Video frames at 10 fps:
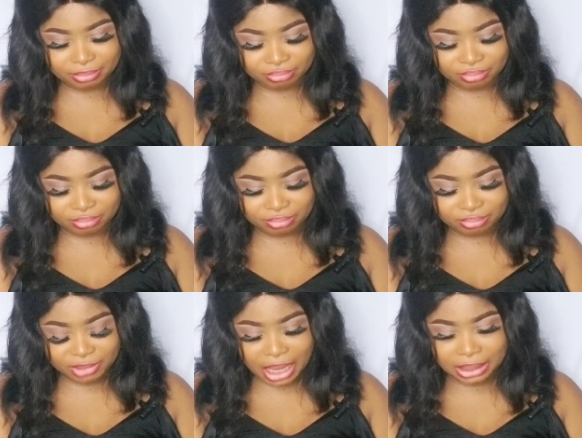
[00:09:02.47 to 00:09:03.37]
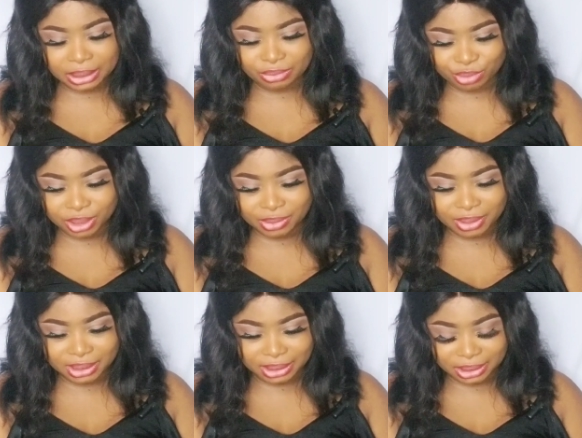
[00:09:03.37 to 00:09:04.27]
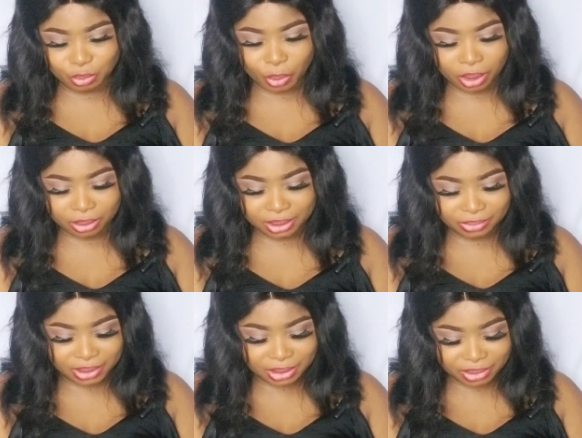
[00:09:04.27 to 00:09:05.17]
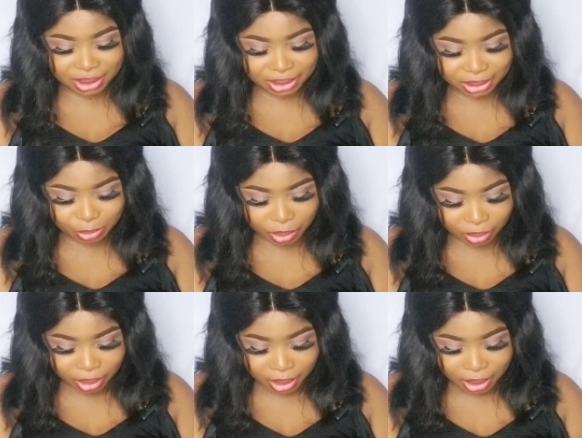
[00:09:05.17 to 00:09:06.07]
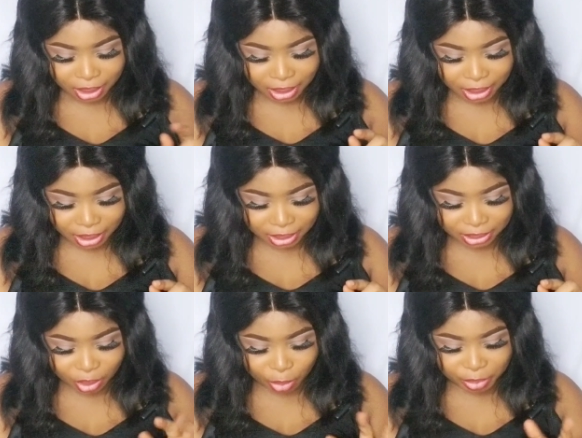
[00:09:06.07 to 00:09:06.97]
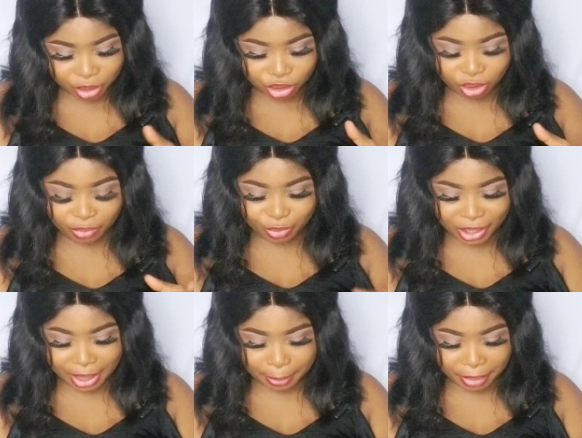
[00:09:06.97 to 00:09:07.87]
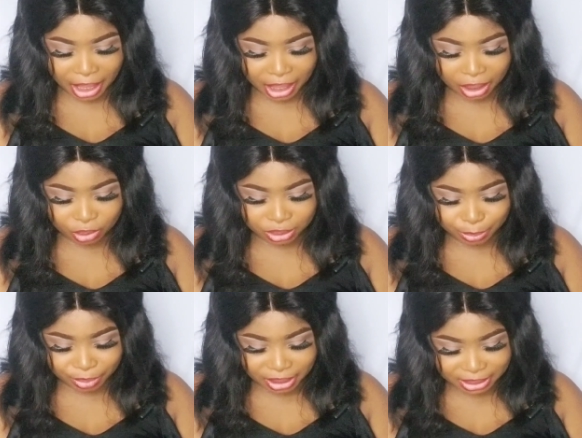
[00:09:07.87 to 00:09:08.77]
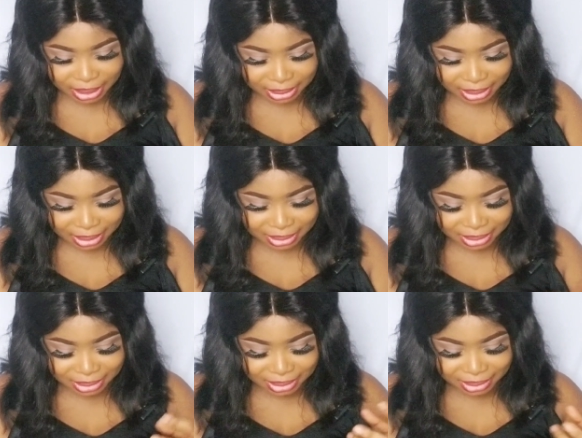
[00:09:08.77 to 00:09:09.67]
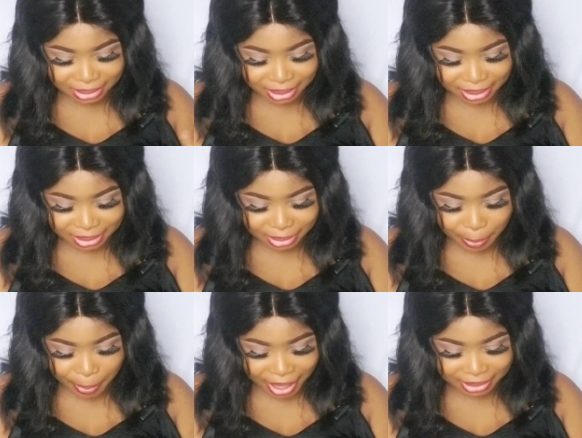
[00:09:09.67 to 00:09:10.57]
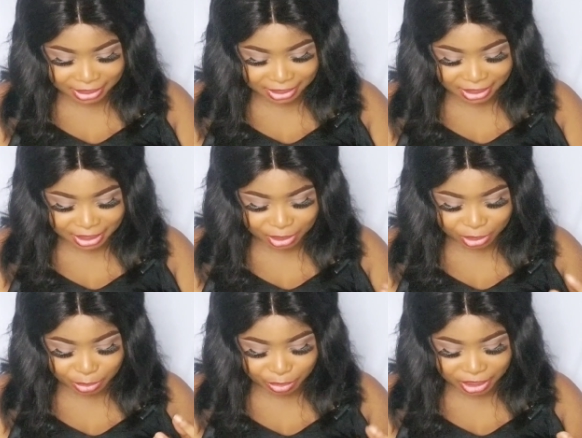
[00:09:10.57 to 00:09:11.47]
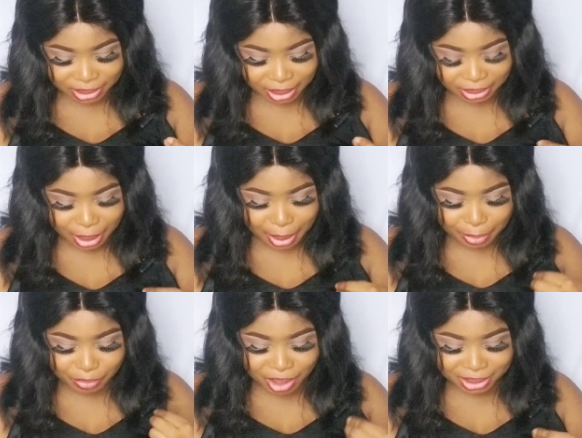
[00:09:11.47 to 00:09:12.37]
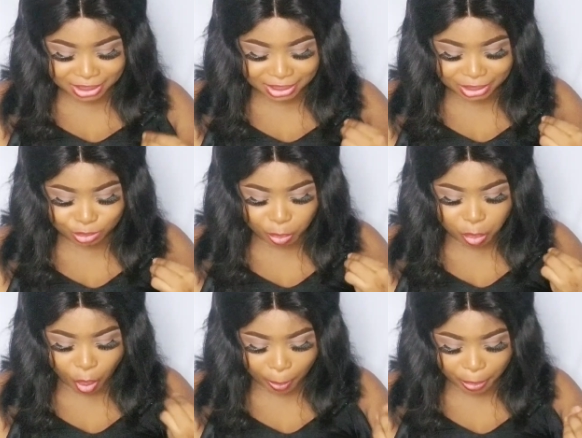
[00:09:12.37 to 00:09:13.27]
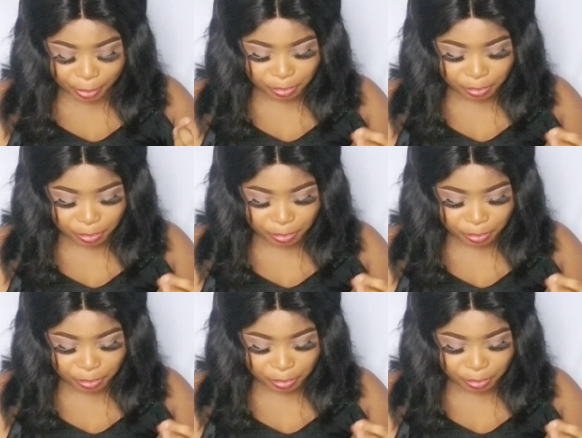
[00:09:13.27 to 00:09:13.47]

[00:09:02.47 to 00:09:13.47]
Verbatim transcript: mm, and he really, really did well. He really, really did well. It's a combination of red and black on the blazers, and the detailing, the black detailing on the blazers makes it pop